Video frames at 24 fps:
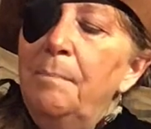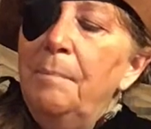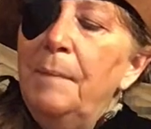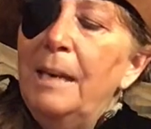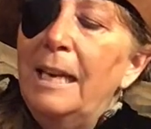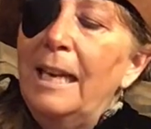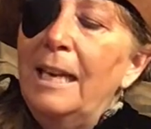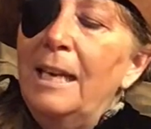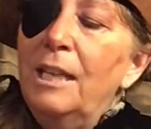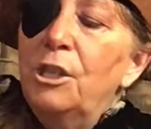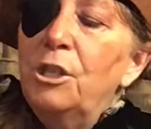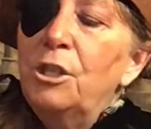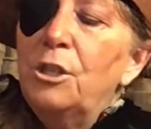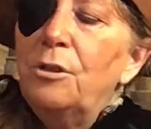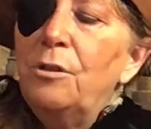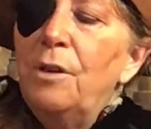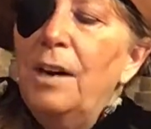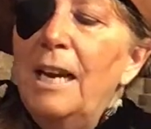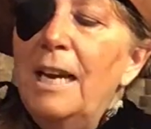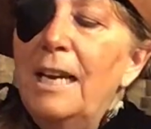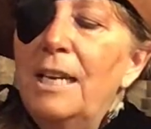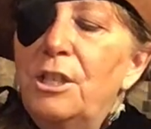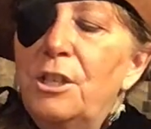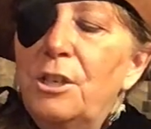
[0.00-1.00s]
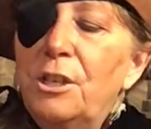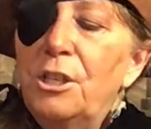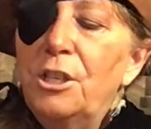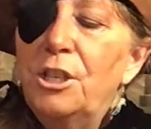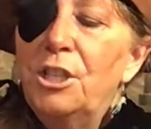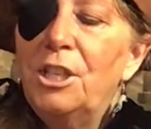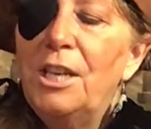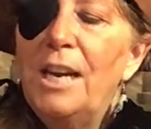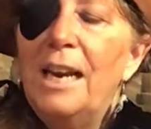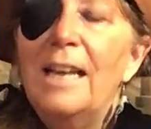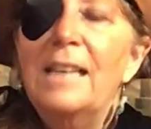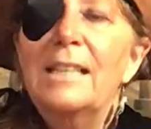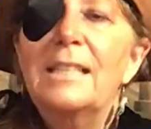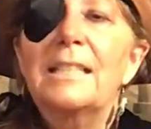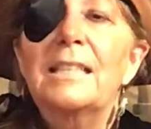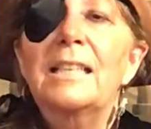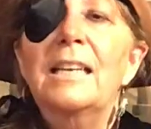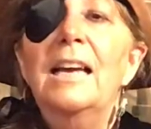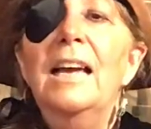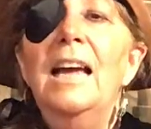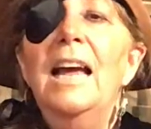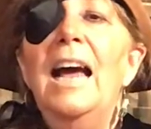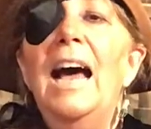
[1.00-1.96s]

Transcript: my treasure chest,